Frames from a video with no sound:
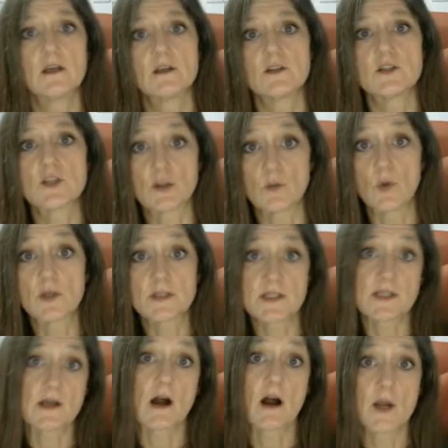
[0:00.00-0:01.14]
to the
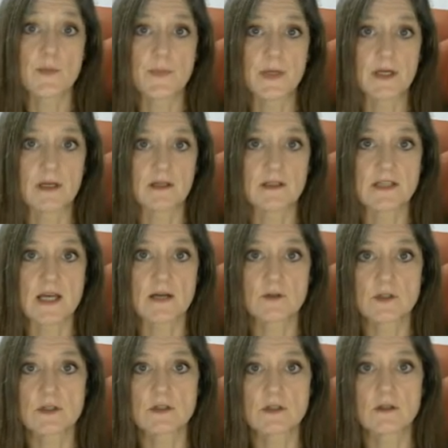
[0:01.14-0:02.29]
ones that I picked
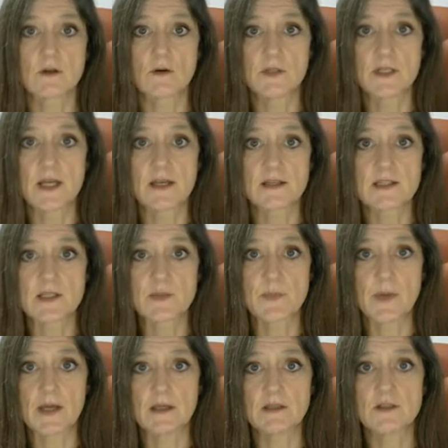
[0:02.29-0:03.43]
out on the next
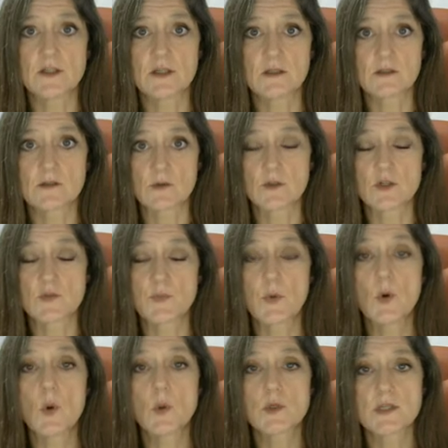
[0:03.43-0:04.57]
page. So I'll just
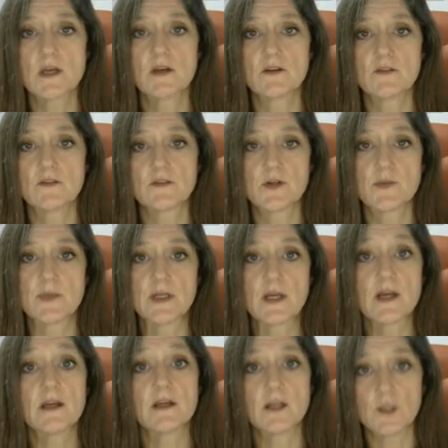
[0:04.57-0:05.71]
pause for a
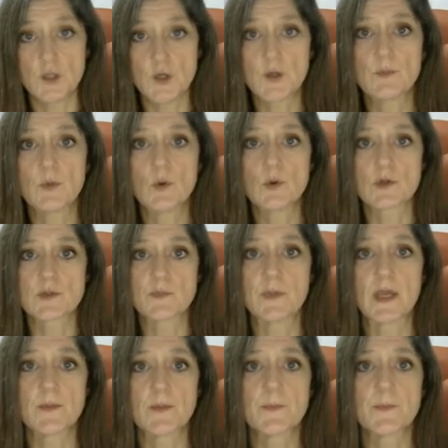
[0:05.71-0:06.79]
minute and you can pause me.